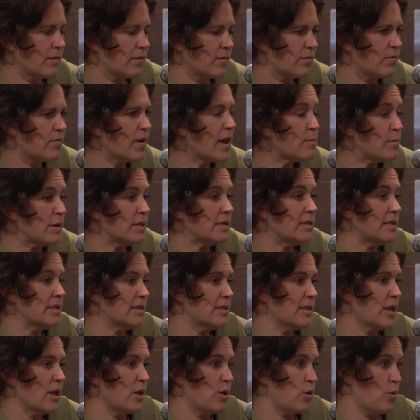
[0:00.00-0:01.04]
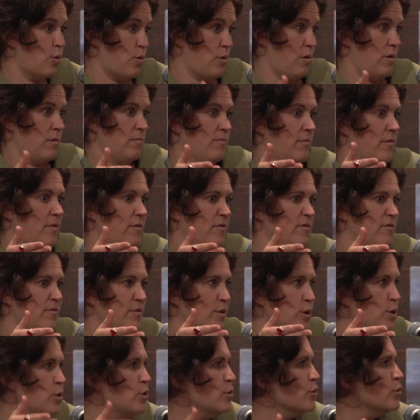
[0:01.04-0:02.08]
famous is that you're
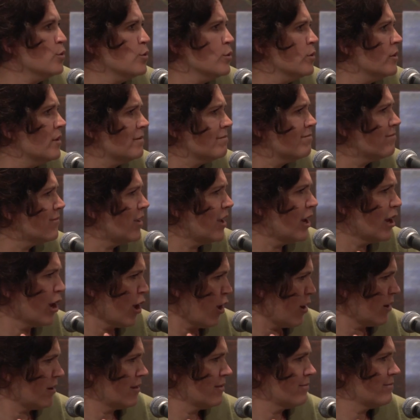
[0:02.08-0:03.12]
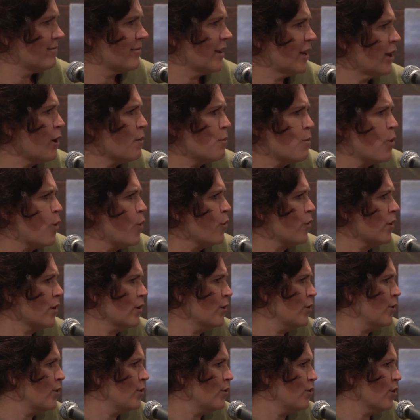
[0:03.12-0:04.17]
viewed a lot more
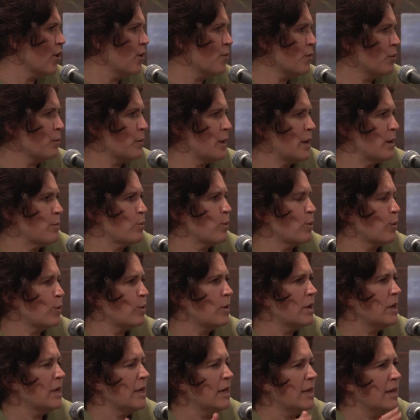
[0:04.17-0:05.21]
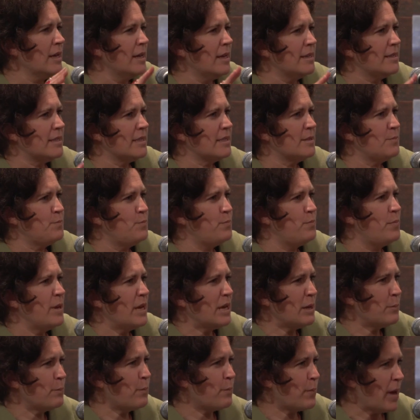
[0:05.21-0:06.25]
than normal people. Does
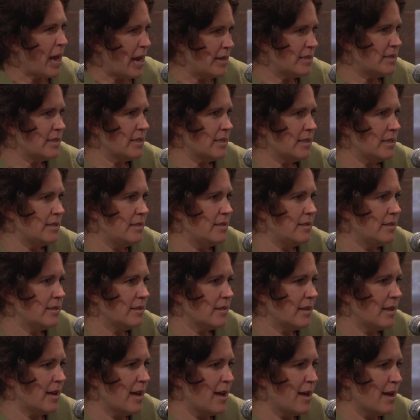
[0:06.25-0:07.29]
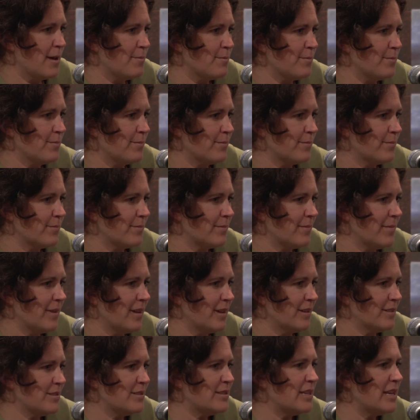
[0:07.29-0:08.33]
being painted,
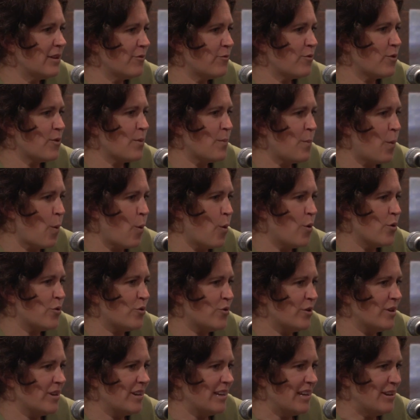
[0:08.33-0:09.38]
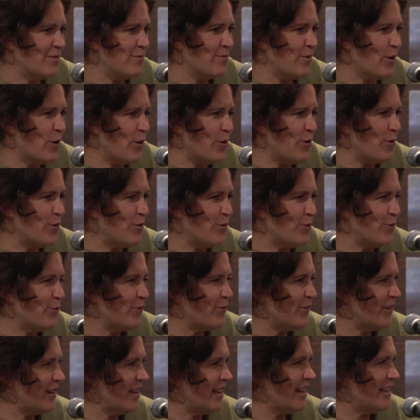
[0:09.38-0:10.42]
sitting for a portrait, involve
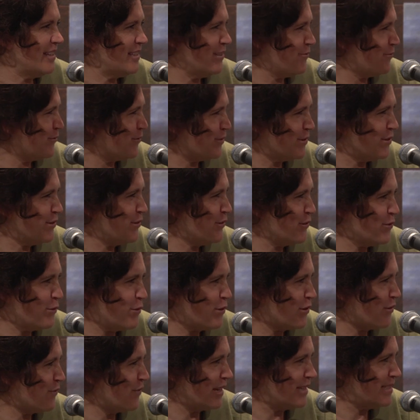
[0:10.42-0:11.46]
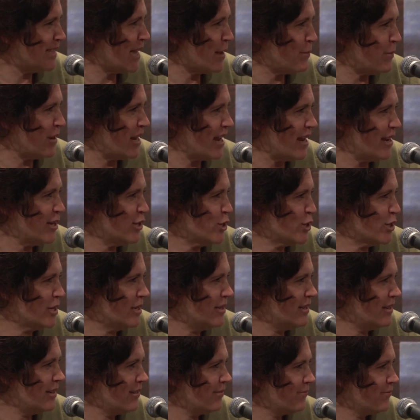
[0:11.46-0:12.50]
a different sort of
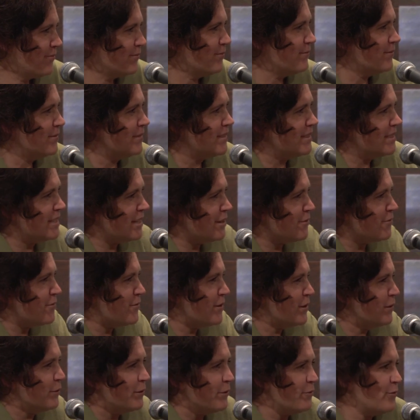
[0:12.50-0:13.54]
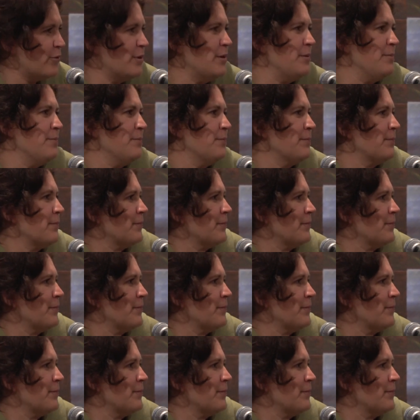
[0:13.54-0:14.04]
examination? Did it feel different?